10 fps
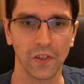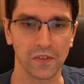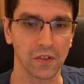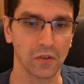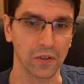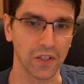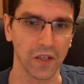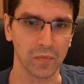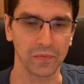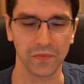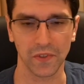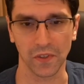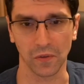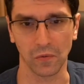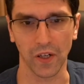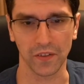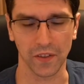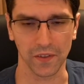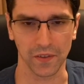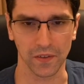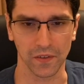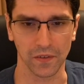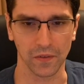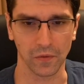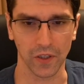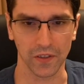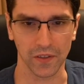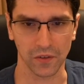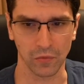it's a long game, so white has